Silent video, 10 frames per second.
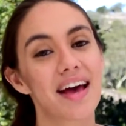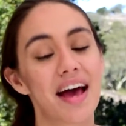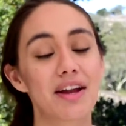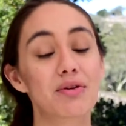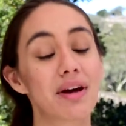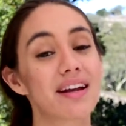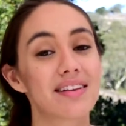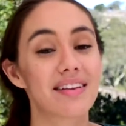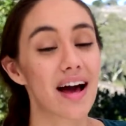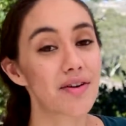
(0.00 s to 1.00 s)
and you can
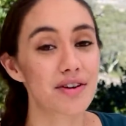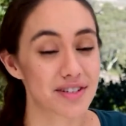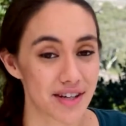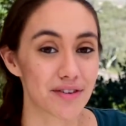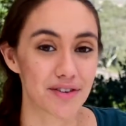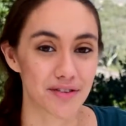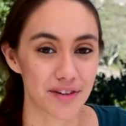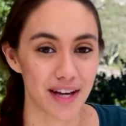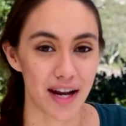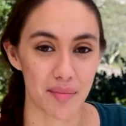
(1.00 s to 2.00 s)
allow yourself to
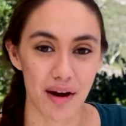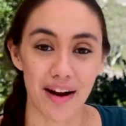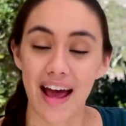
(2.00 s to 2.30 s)
forget about